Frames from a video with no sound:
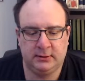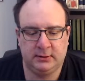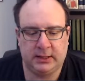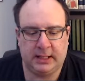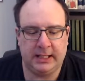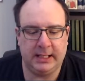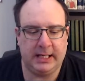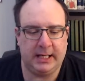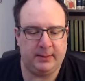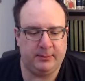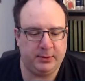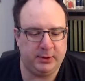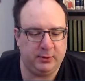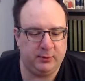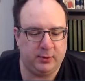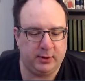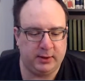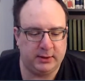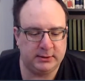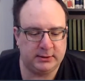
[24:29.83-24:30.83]
I am
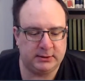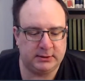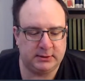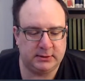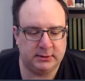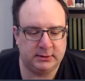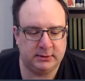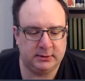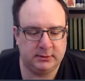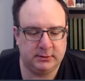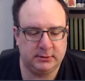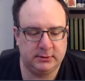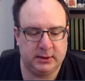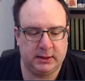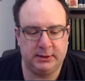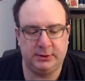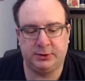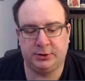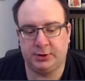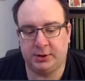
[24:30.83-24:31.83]
nuanced,
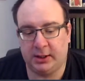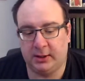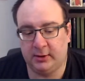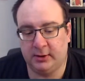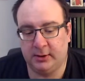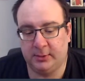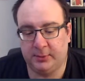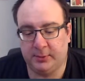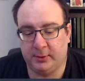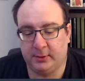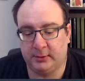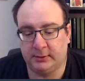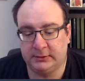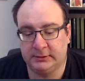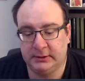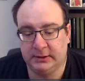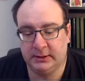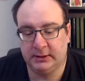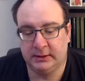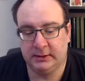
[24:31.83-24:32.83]
uncharitable
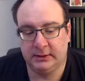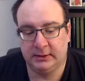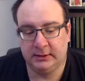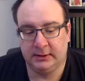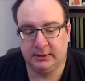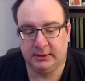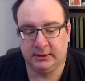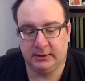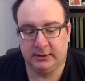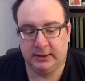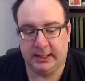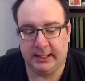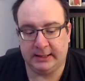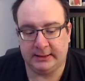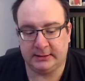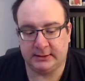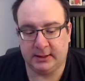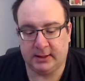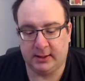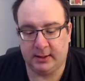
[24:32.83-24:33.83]

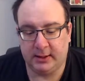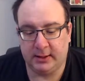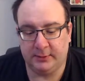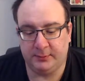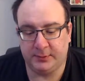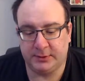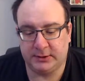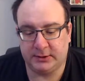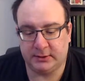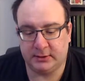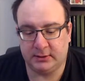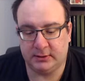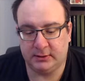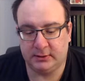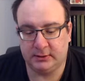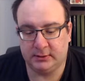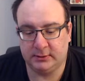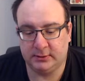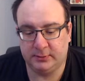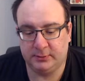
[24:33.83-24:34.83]
at times,
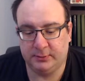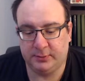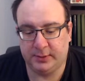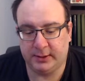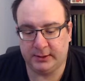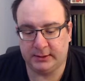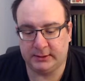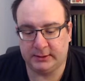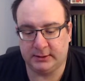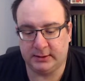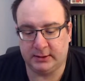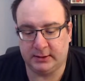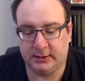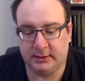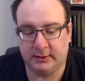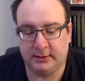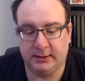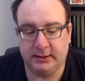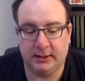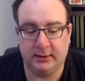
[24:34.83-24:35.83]
but
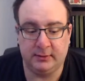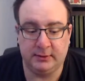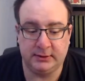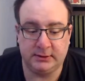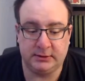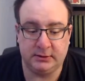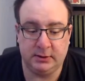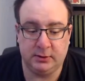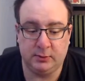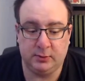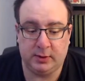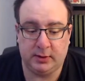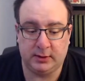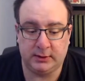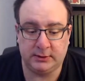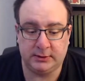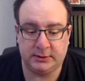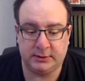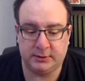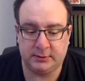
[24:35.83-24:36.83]
there is
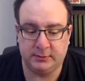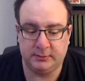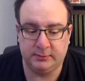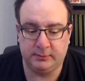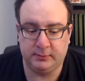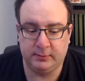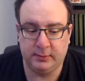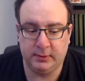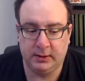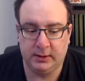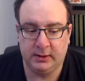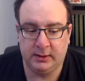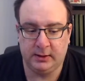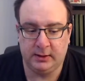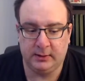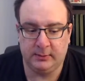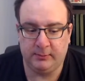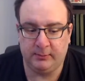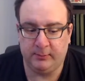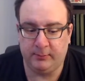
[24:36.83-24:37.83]
nuance,
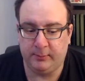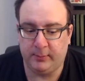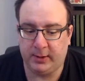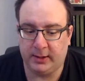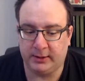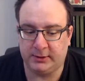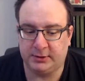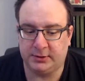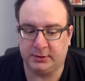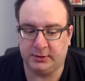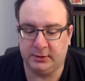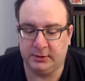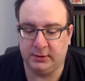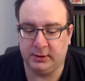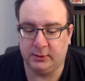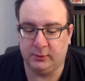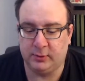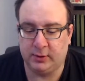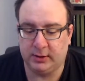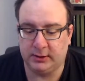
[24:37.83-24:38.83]
much
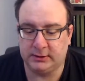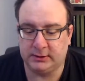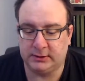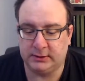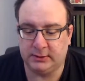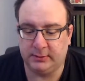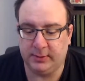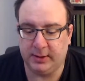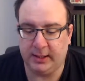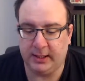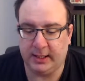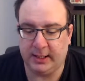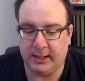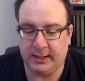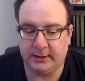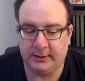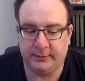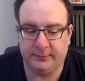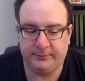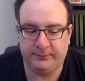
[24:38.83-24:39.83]
nuance to be
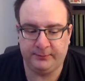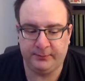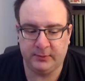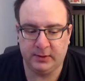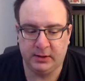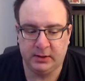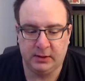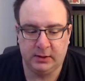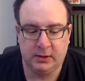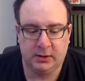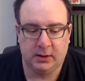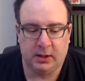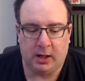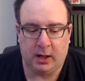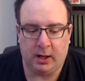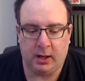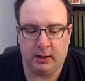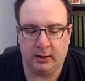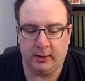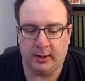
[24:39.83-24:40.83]
had.
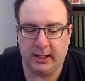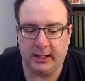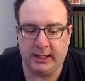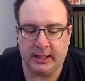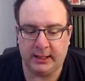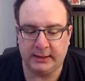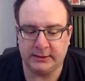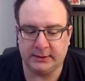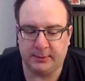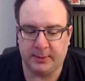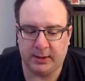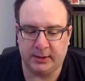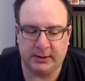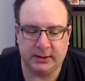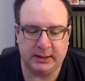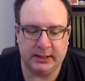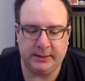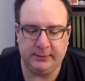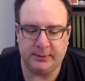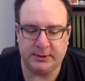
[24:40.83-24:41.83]
All right, guys, I'm not
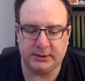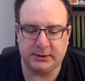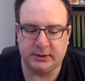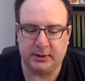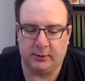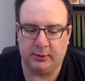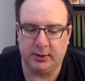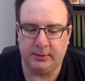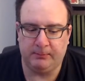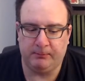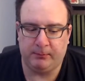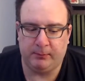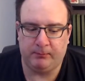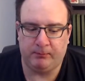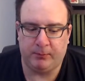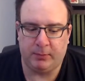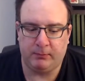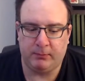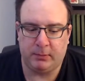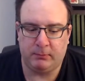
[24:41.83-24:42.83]
going to keep this
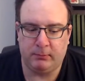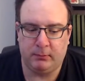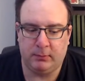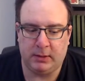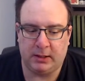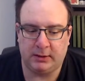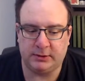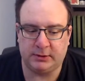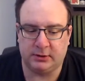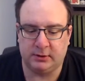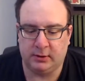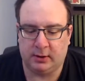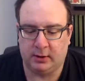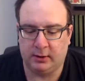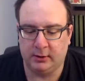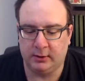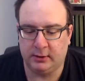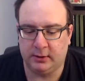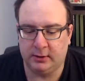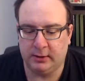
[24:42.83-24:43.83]
going much
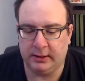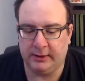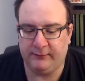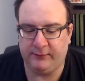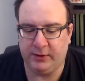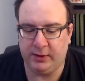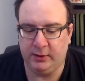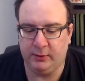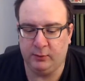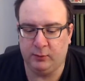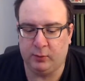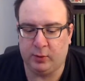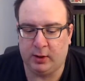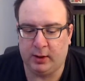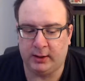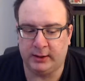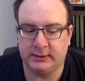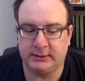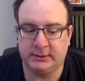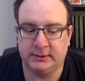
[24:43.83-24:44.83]
longer. If you
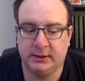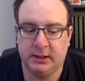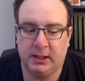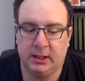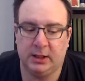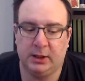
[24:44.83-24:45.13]
want,